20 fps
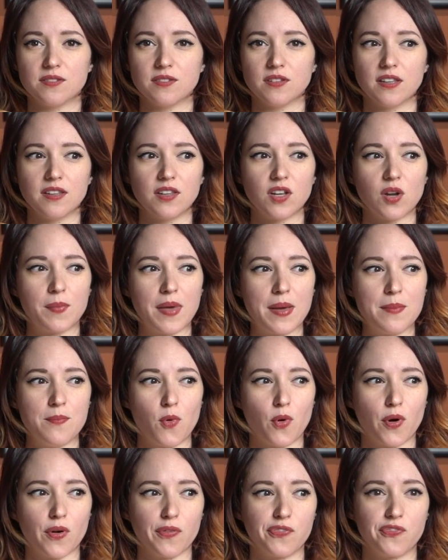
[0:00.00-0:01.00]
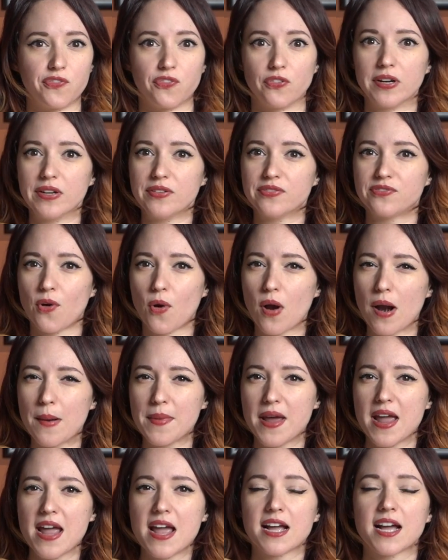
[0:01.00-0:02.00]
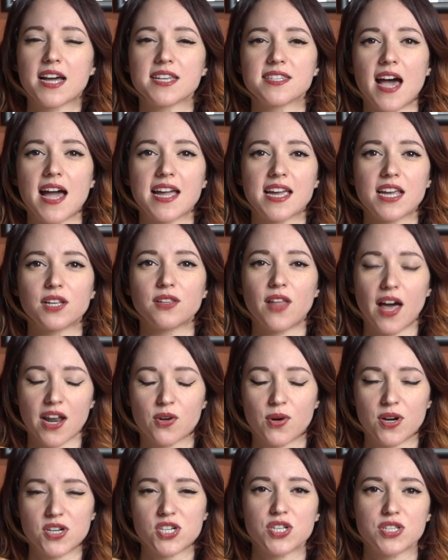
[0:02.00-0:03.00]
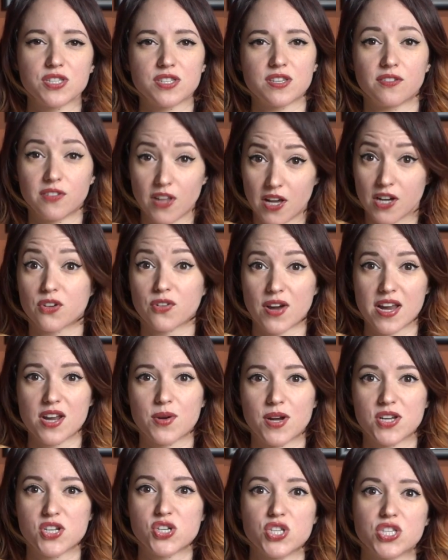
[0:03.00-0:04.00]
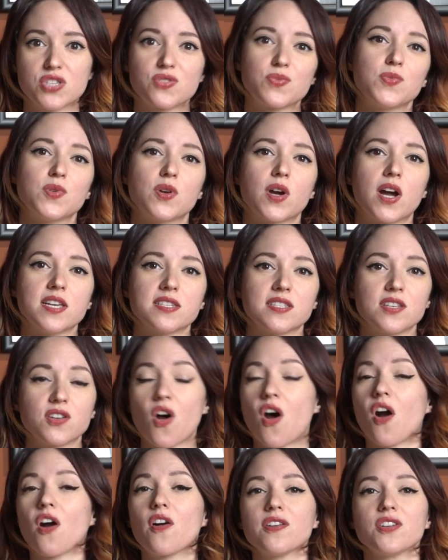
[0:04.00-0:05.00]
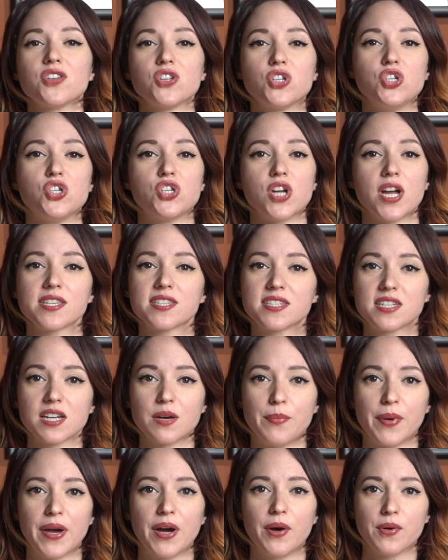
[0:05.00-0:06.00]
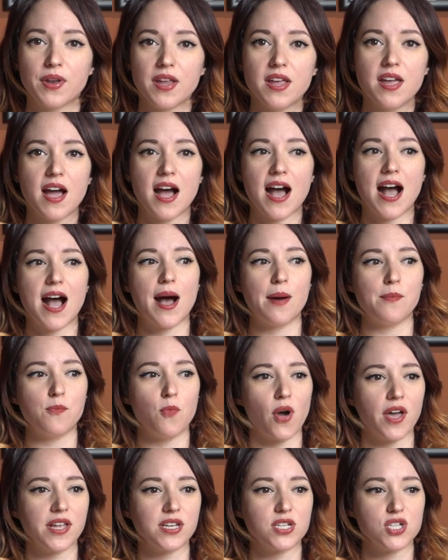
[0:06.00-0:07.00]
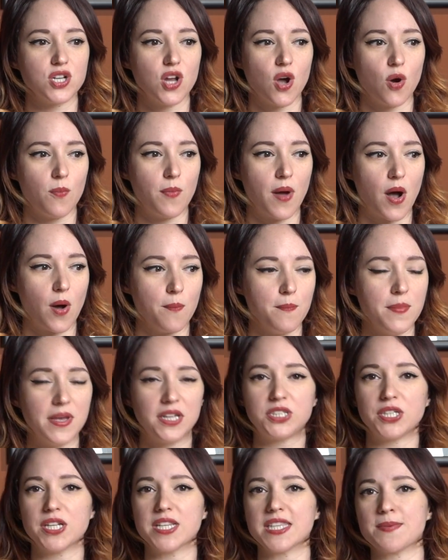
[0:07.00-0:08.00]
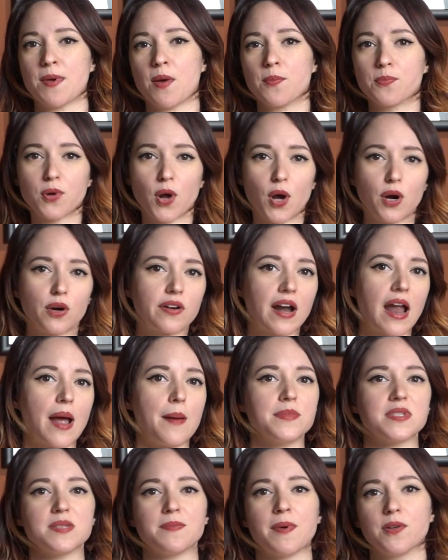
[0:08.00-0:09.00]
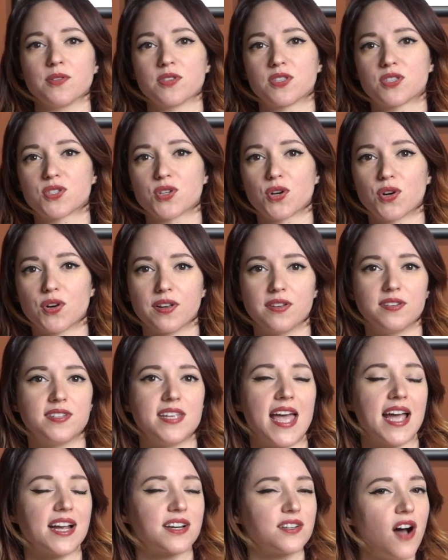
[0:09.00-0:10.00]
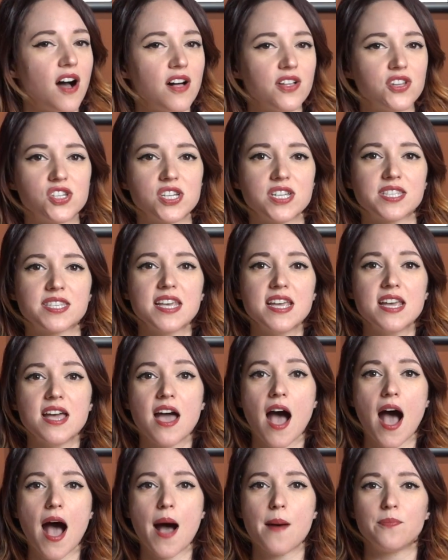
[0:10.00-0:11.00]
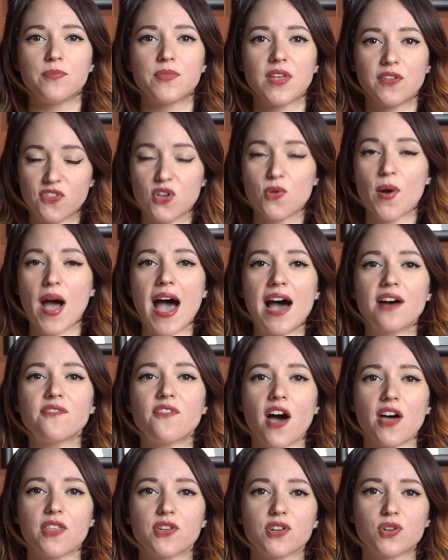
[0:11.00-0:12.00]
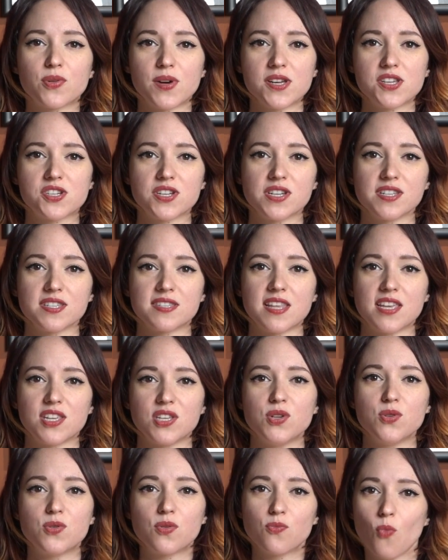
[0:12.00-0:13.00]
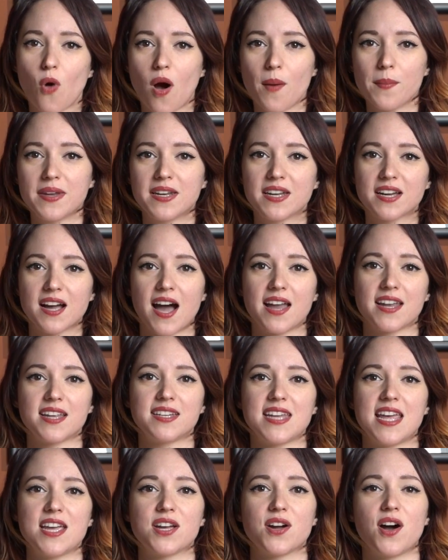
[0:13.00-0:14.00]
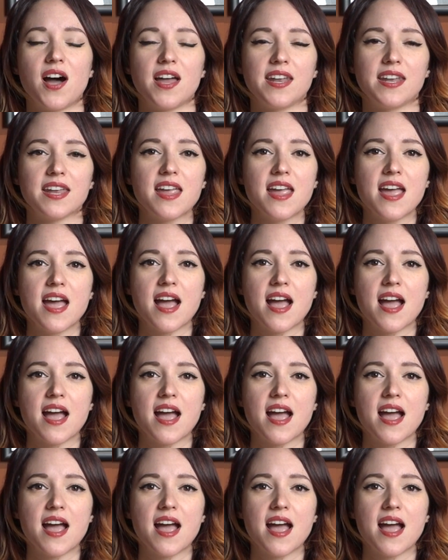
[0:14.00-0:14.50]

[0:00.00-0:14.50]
a little bit more freeform because I get a lot of questions, a lot of great questions from you guys that aren't just about um, wanting to know about missions, about programs, about certain technologies. Um, if you have other questions that you want me to kind of take on